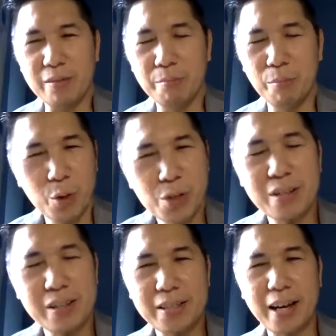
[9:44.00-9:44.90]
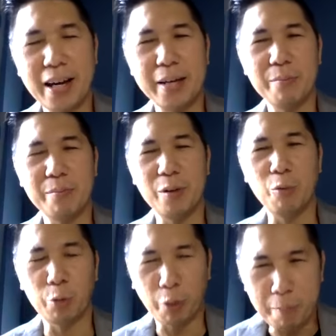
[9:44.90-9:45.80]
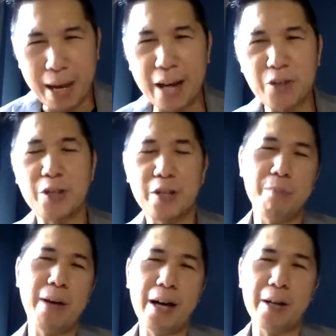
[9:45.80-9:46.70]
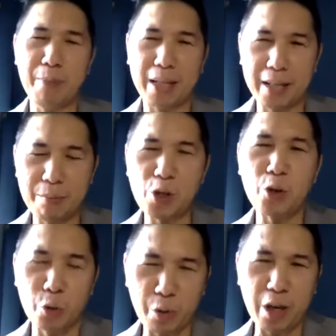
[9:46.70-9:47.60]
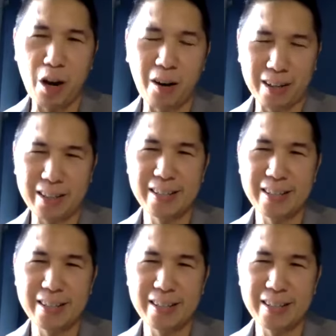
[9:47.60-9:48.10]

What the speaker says: Most of the time, what we're passionate about becomes who we are.